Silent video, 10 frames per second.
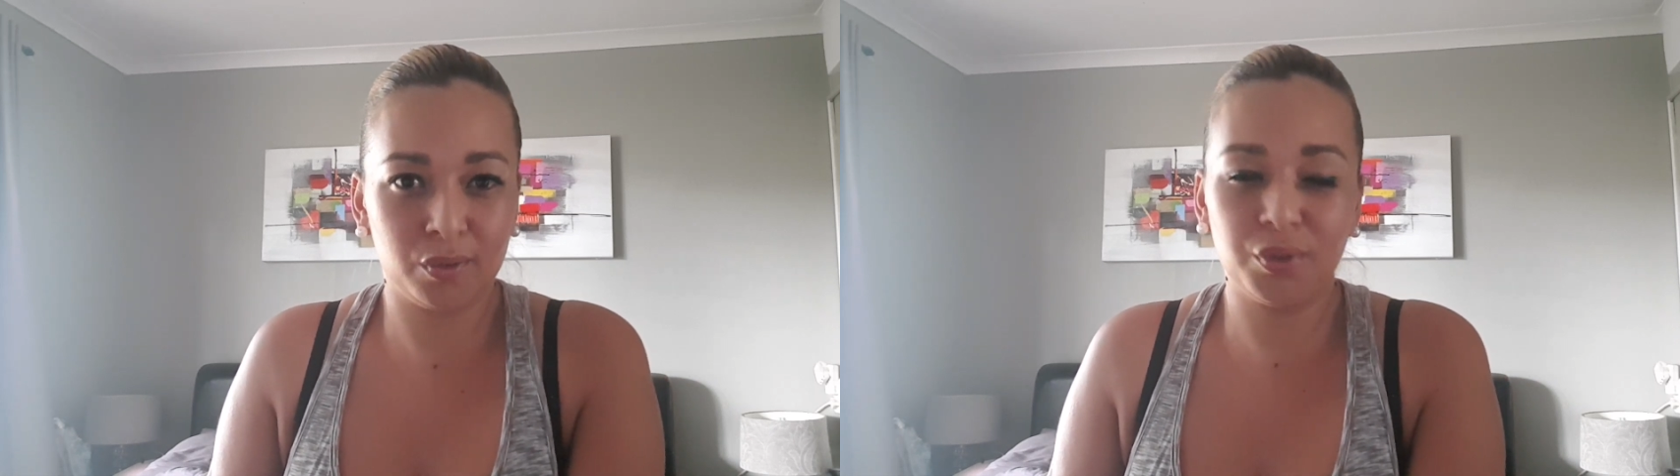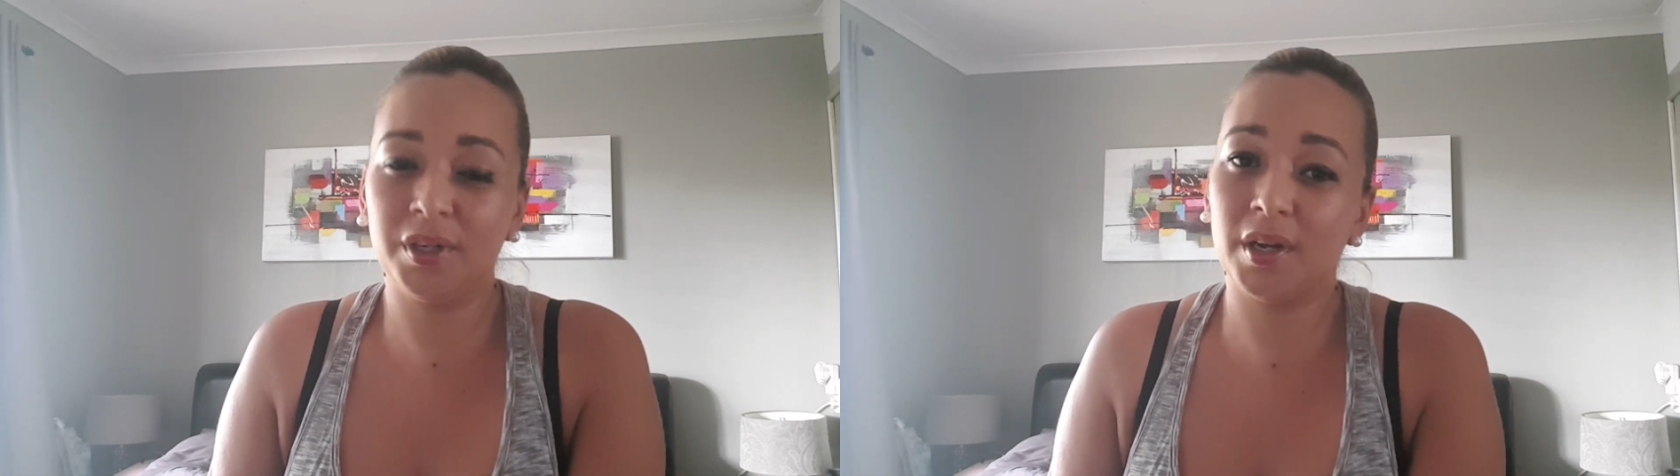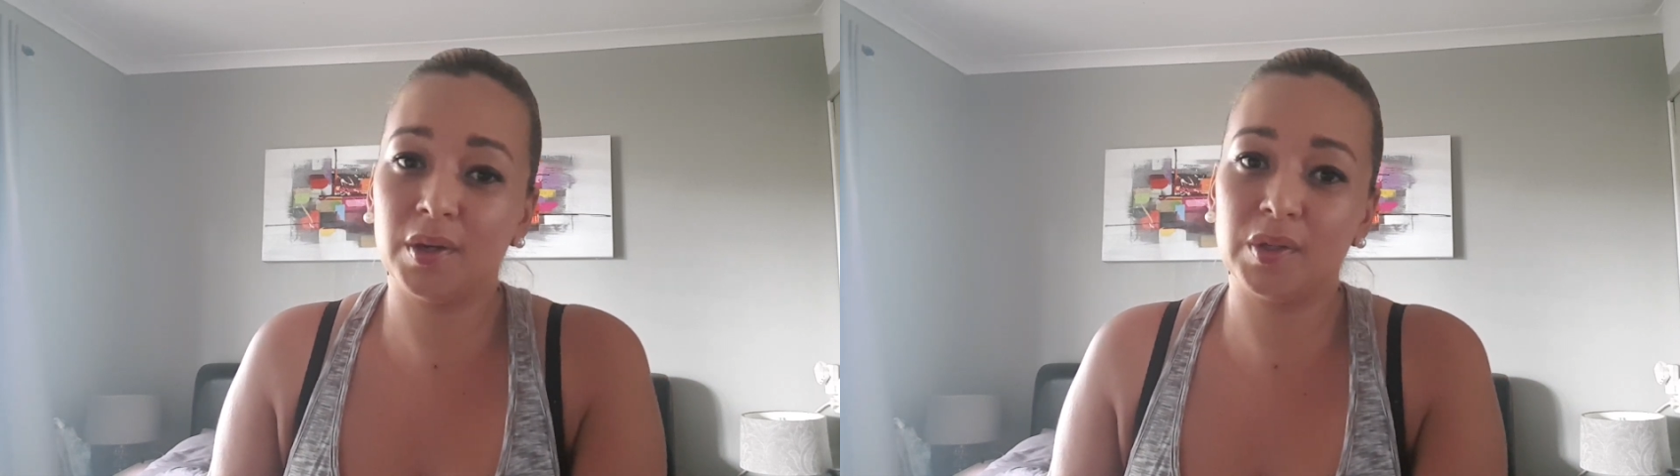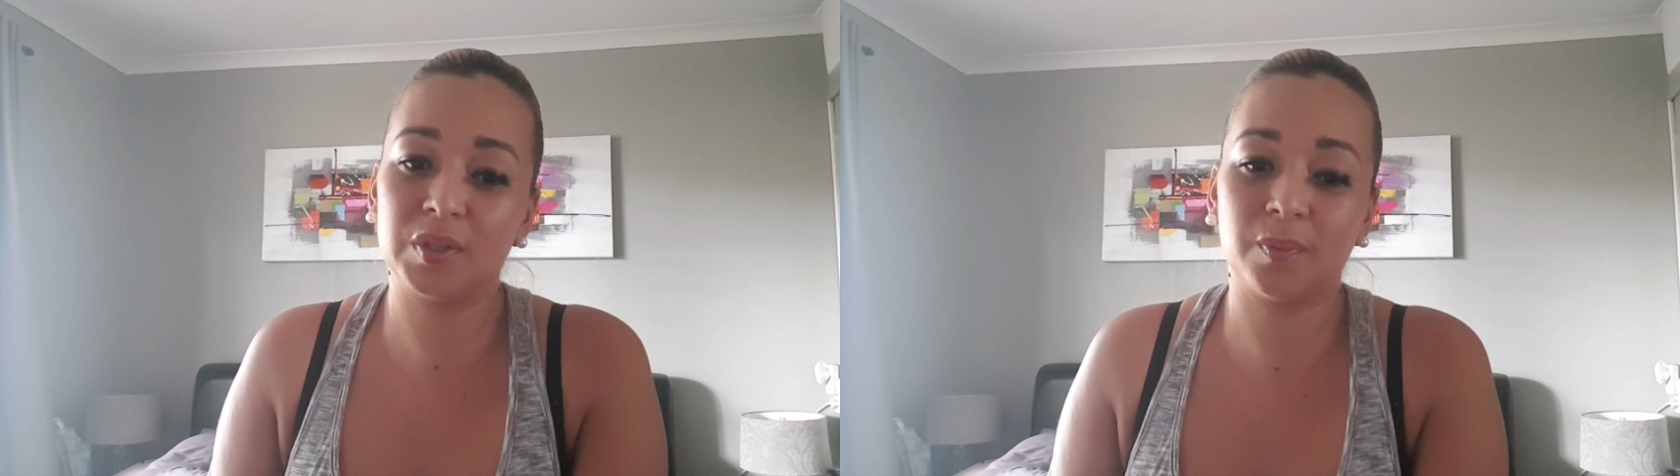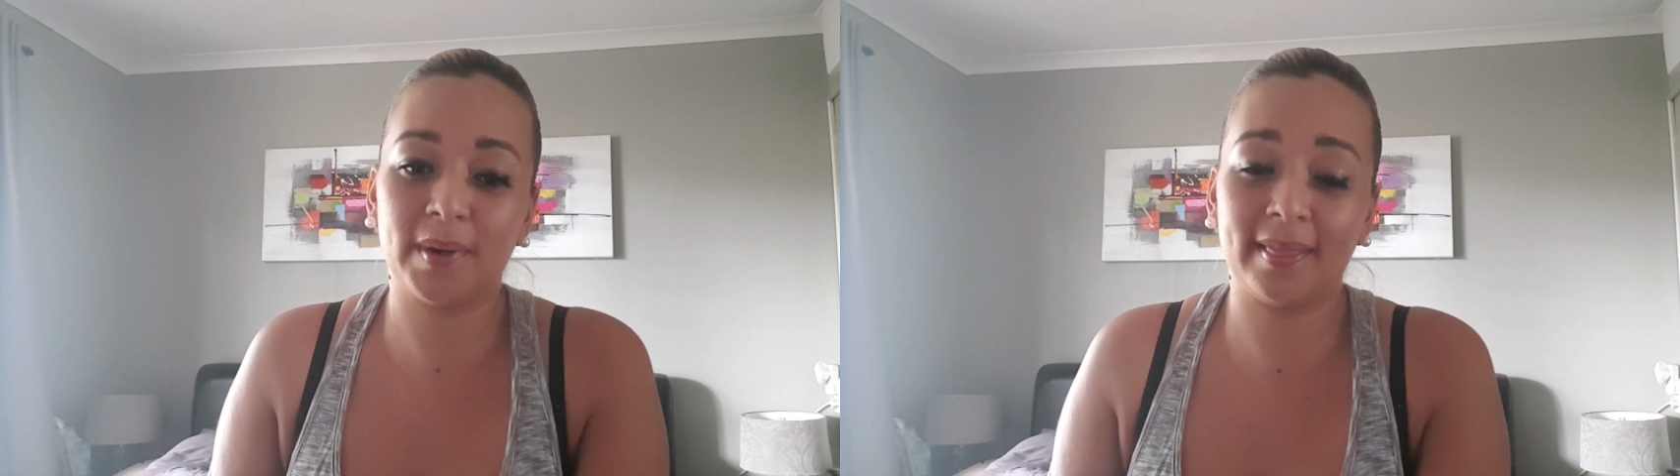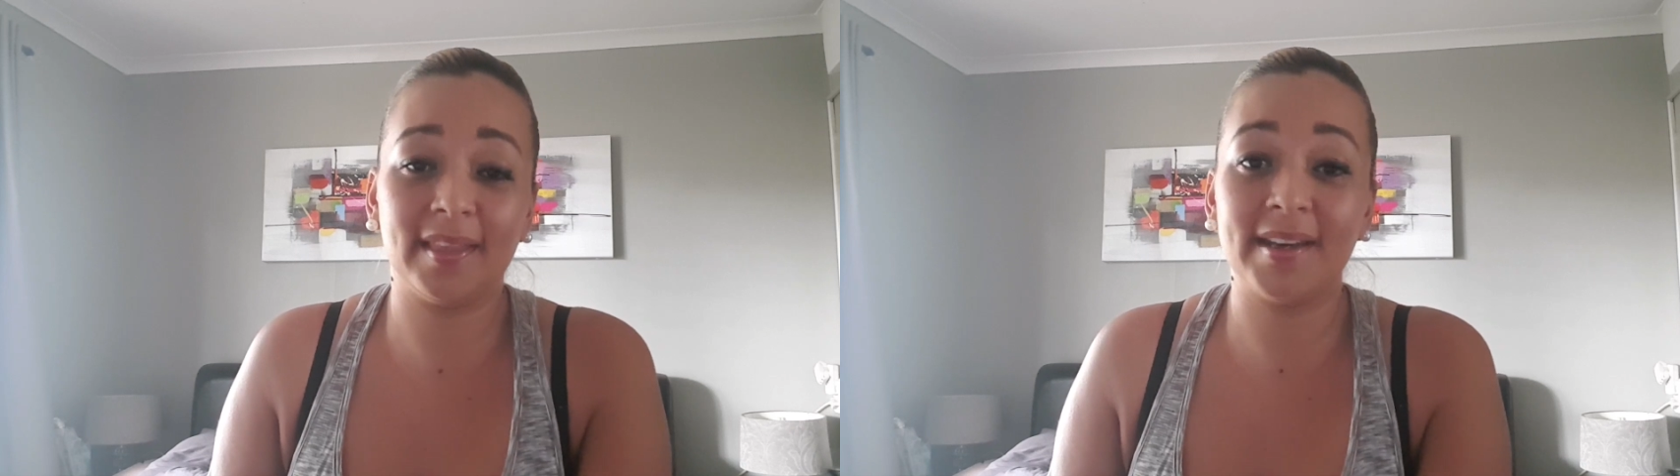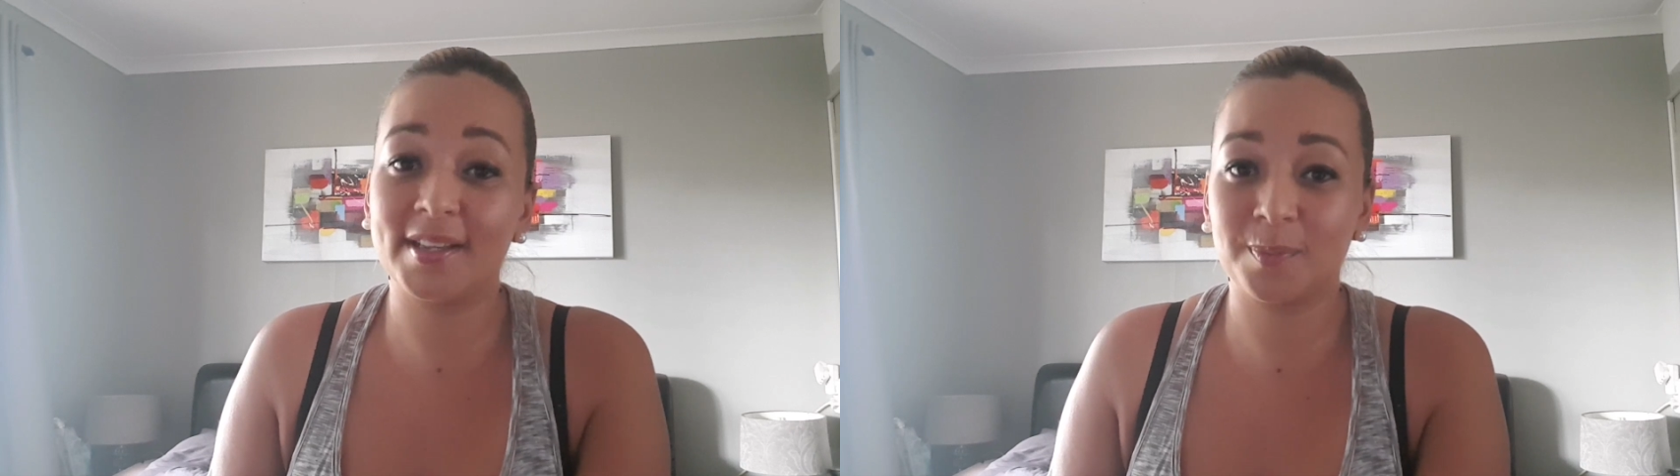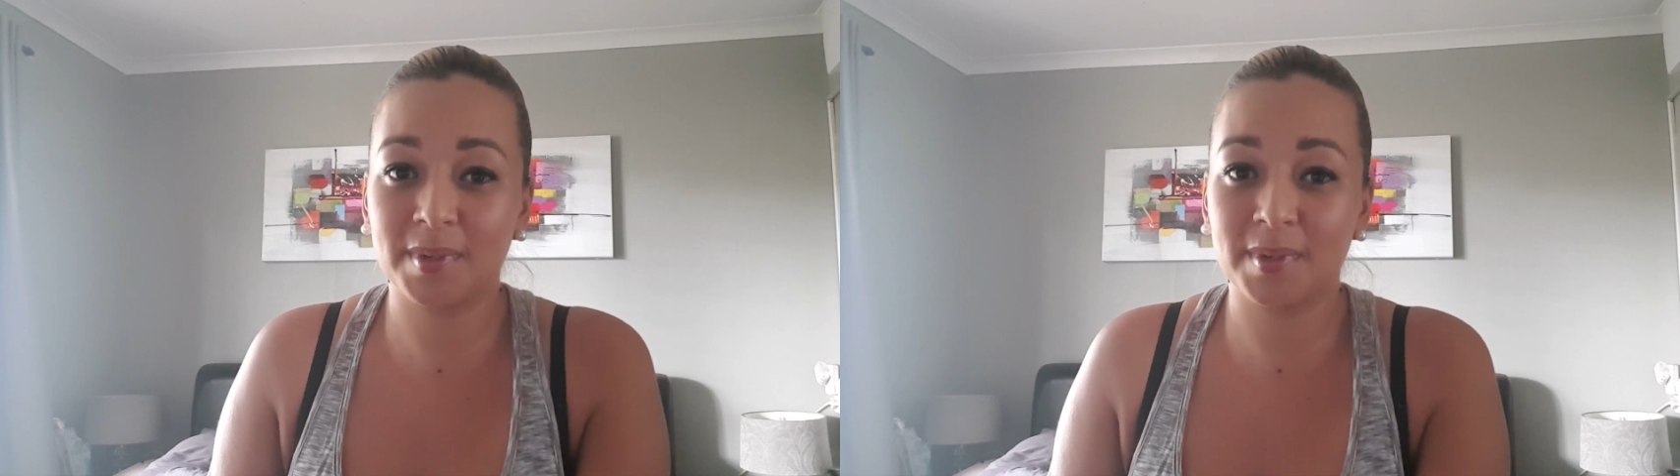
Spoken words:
Who knows what the next